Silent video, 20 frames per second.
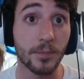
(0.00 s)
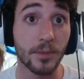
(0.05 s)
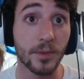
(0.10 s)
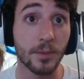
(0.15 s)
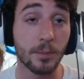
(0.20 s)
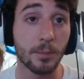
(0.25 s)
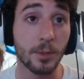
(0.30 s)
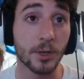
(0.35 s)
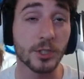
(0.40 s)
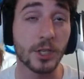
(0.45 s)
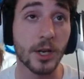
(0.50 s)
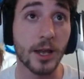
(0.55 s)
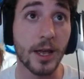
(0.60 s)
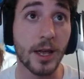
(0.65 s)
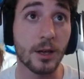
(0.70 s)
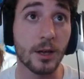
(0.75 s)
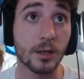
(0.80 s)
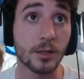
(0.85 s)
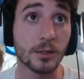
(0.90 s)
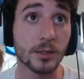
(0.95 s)
Bunch of
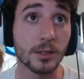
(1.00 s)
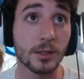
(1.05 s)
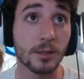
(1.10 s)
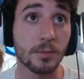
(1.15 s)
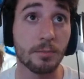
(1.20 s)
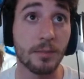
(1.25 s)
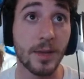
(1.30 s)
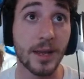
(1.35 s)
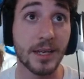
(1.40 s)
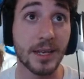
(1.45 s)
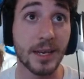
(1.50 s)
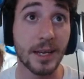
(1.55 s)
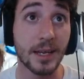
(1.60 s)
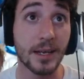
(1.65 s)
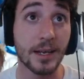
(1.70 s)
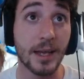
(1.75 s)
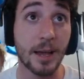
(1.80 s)
nails. Medkit.